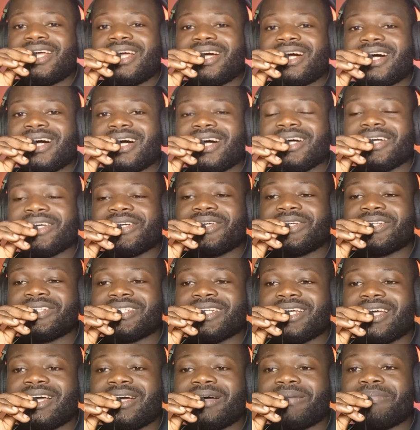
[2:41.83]

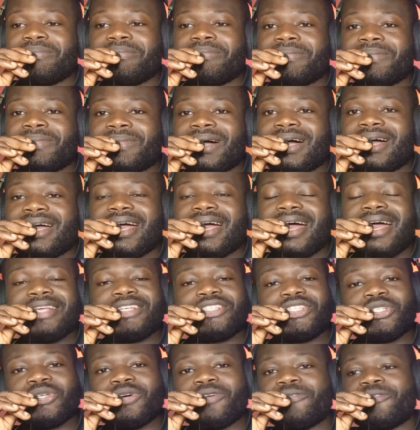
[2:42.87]
because I
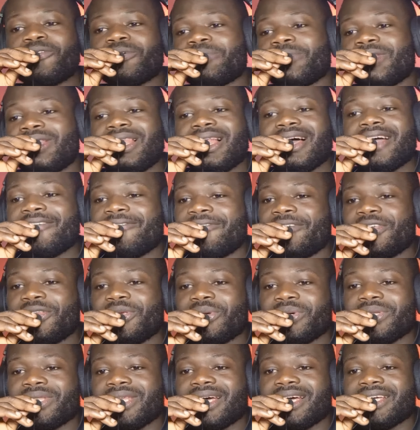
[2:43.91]
saw from the live
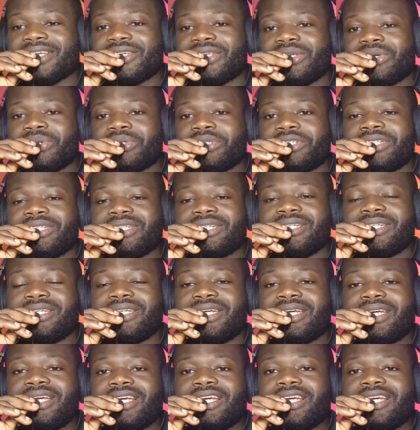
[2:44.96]
video that, you know,
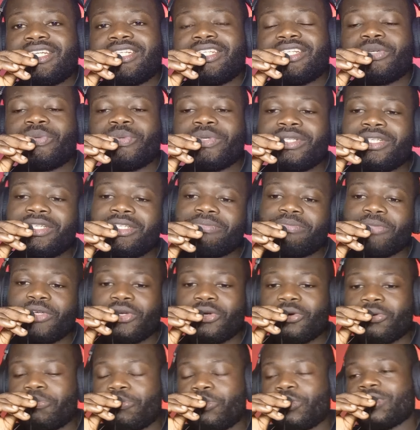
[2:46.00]
she really,
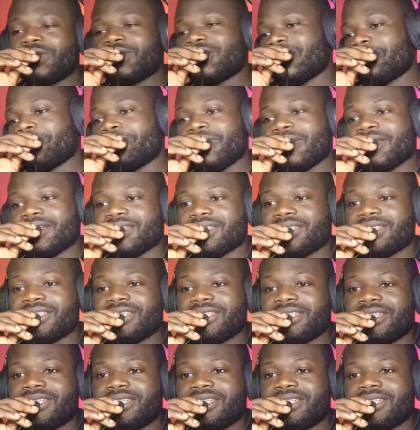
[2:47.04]
you know, put in her best.